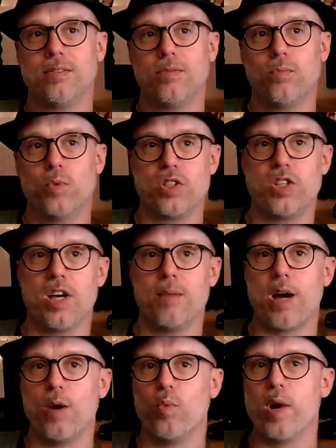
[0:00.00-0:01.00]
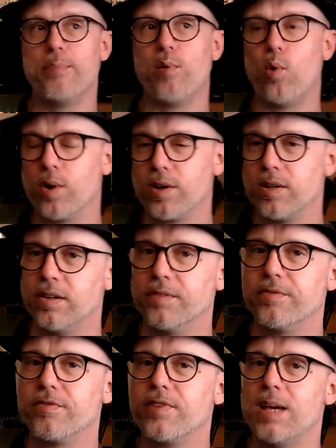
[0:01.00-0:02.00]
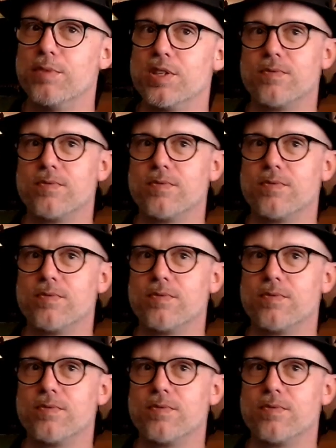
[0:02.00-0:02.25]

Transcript: was done by Ray Porter, a famous